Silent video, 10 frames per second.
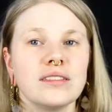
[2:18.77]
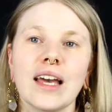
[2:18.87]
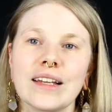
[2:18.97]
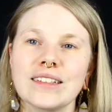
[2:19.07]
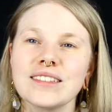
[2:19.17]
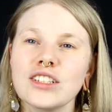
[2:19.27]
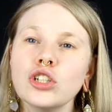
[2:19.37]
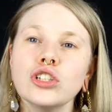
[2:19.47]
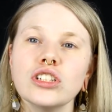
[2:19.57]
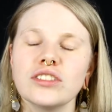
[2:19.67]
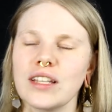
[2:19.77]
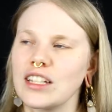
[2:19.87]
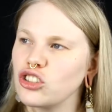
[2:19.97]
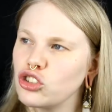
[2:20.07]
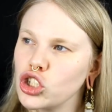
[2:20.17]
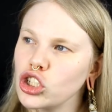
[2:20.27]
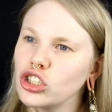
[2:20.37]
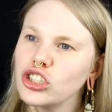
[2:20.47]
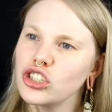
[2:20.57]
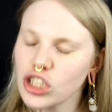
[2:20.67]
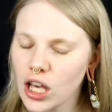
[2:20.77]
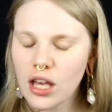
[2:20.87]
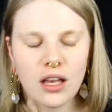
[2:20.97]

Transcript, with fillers: texture textures